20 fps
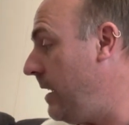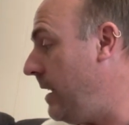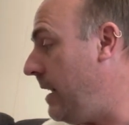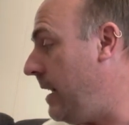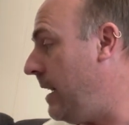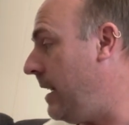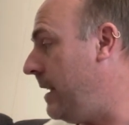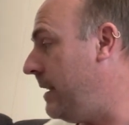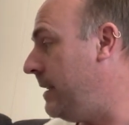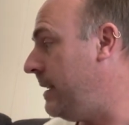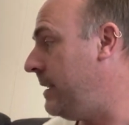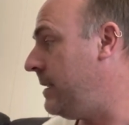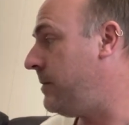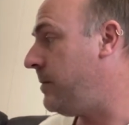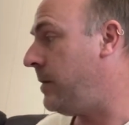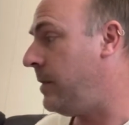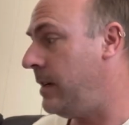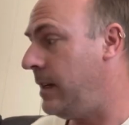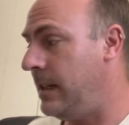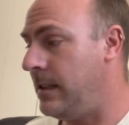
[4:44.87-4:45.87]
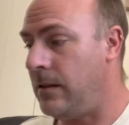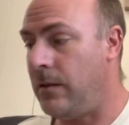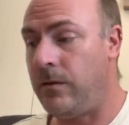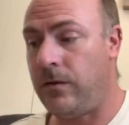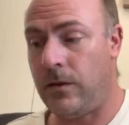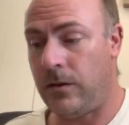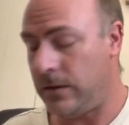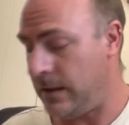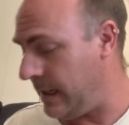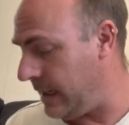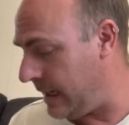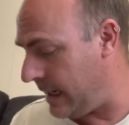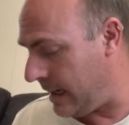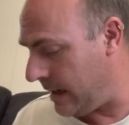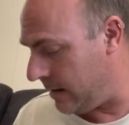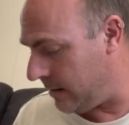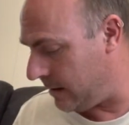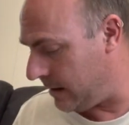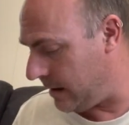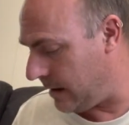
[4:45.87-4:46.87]
And this one is on 14
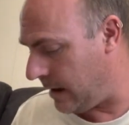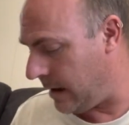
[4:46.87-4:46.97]
count.